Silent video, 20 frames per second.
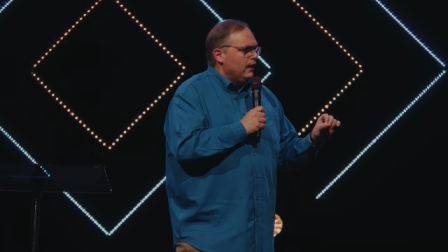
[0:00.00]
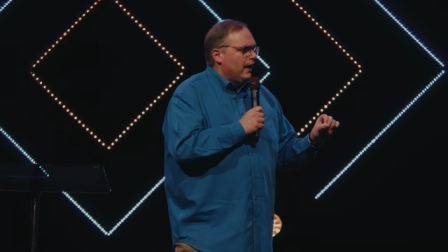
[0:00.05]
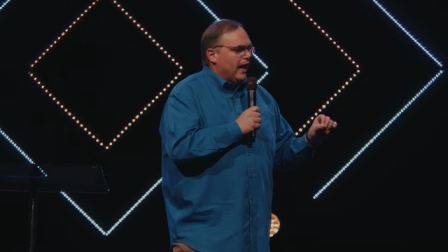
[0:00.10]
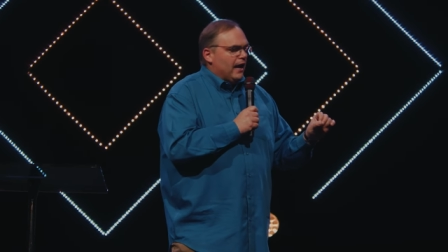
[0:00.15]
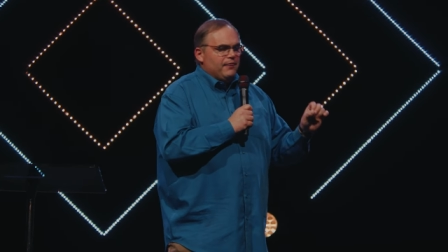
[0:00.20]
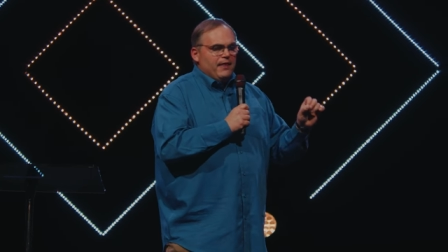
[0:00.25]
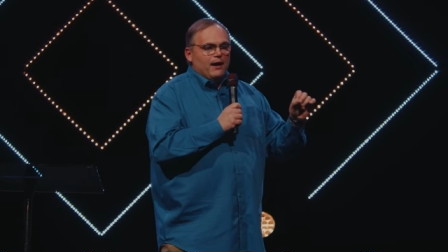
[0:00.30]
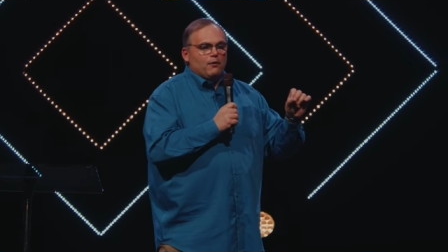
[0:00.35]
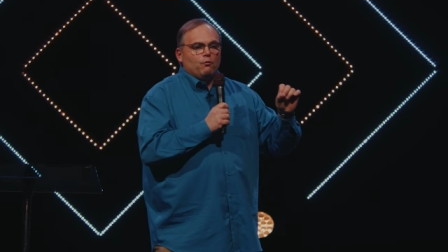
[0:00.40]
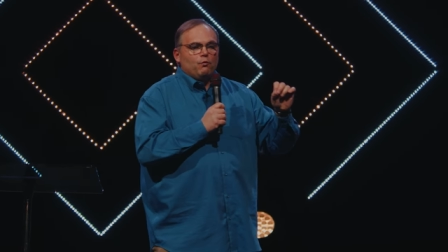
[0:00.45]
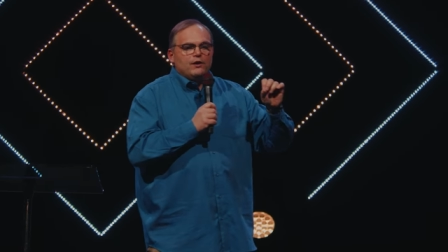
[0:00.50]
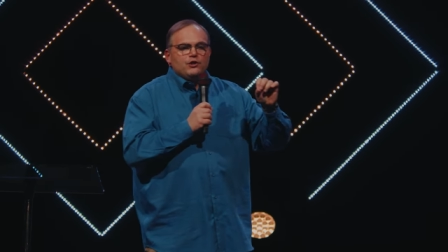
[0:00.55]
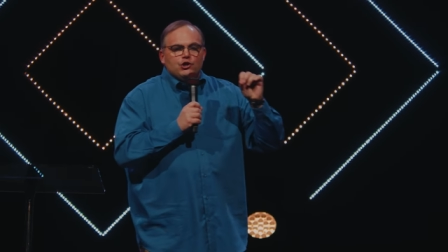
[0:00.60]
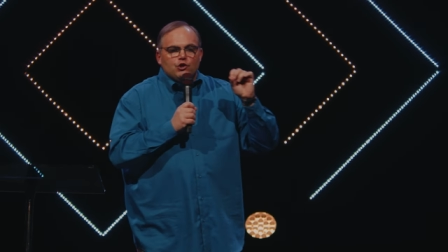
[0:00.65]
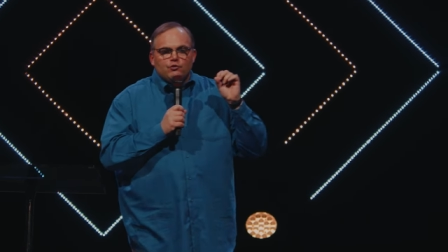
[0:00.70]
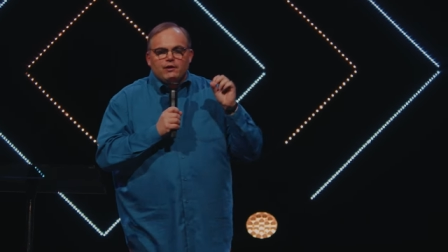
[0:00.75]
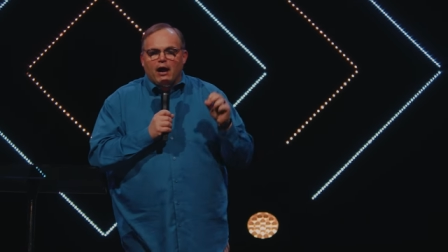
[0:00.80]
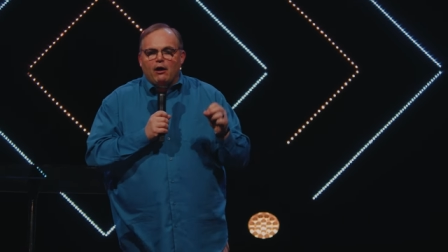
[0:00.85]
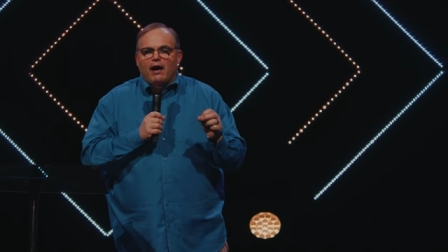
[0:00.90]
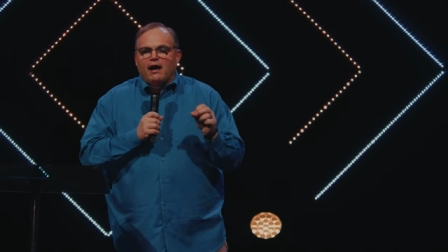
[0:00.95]
And that when
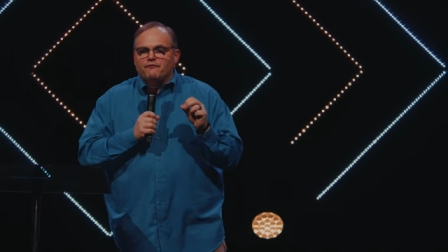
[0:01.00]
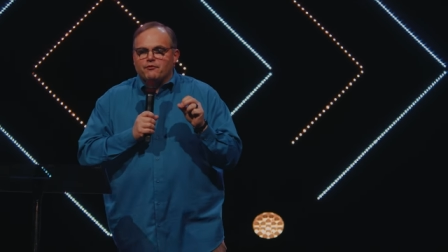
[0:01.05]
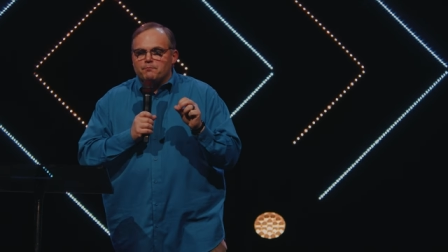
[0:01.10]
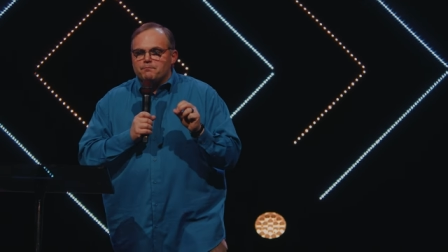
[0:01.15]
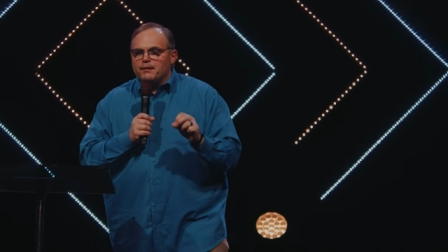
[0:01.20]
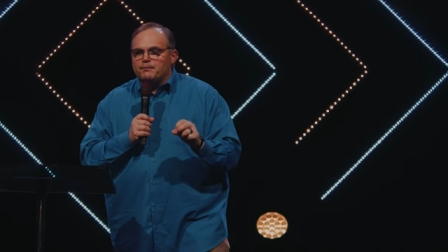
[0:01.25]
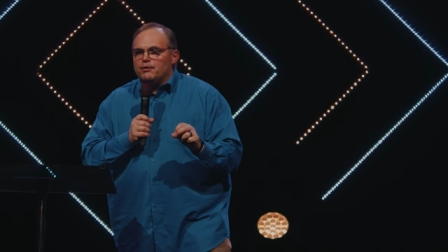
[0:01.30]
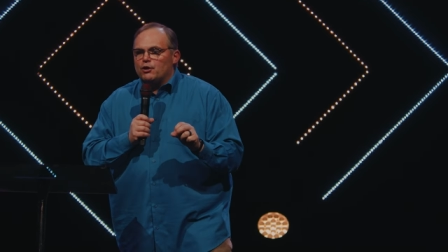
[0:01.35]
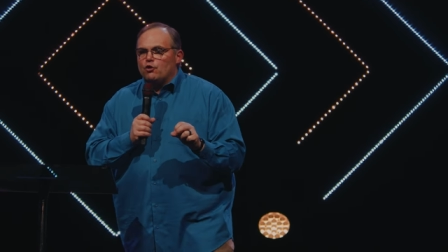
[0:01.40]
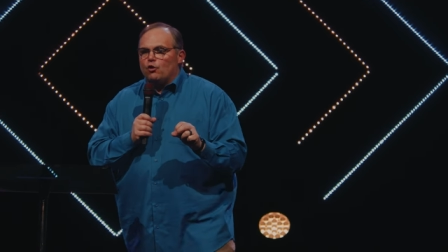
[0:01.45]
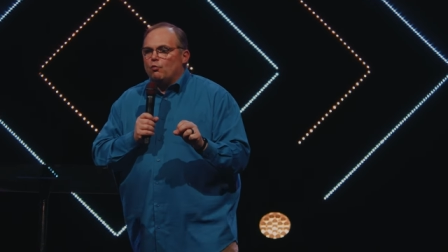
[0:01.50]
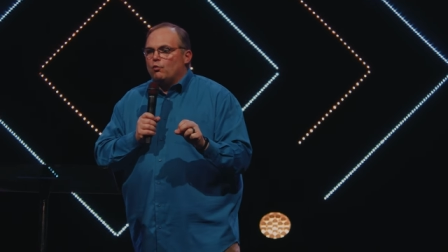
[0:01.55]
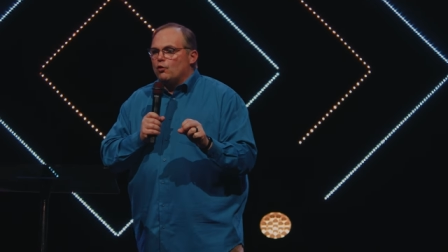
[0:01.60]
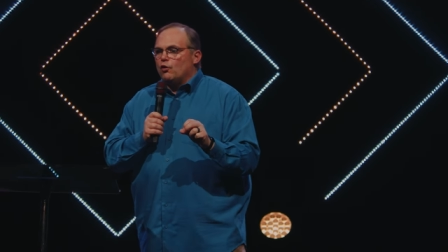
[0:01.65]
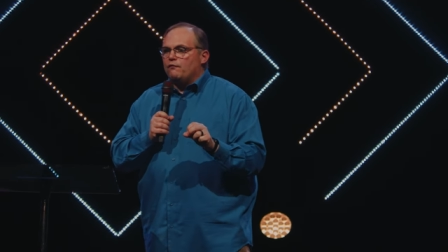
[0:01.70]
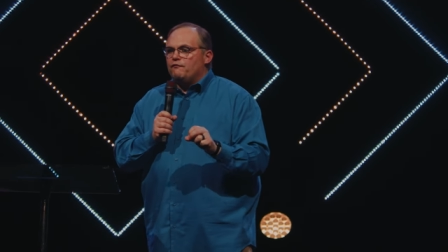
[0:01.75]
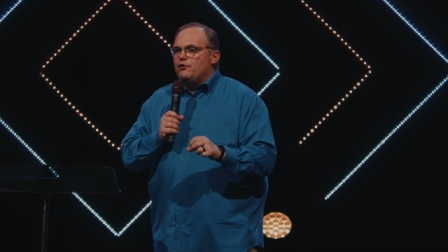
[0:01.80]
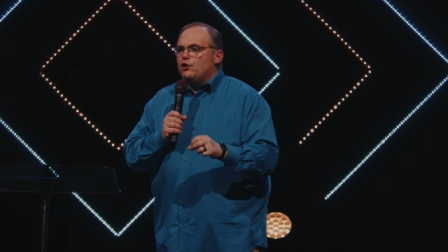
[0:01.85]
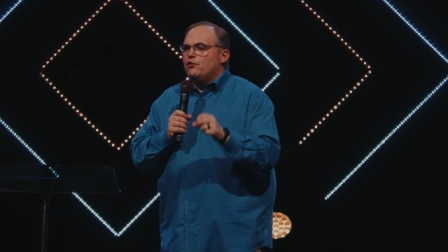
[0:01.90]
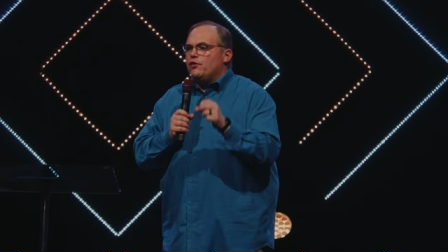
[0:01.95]
you now have a biblical
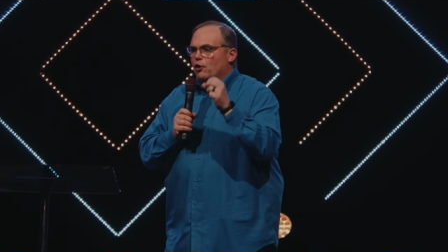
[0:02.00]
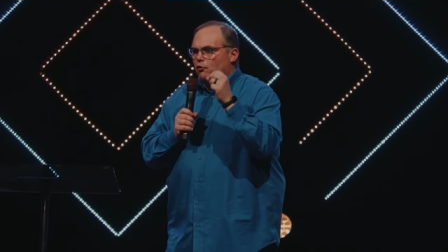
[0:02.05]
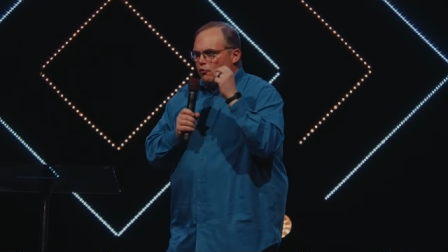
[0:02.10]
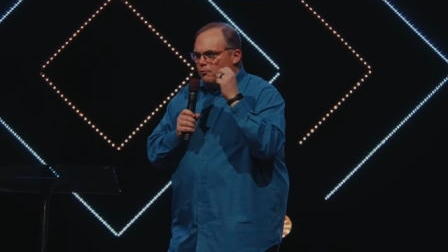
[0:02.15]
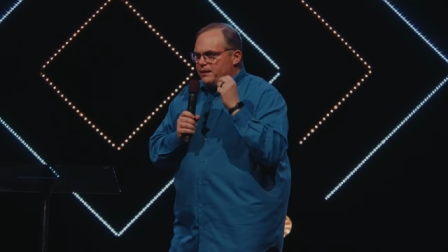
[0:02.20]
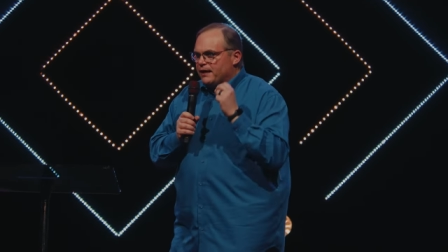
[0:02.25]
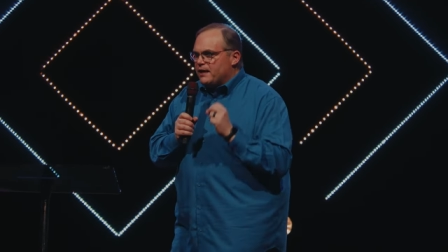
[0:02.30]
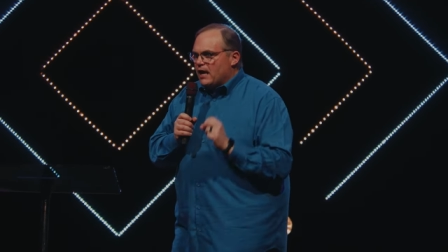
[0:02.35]
worldview, there will be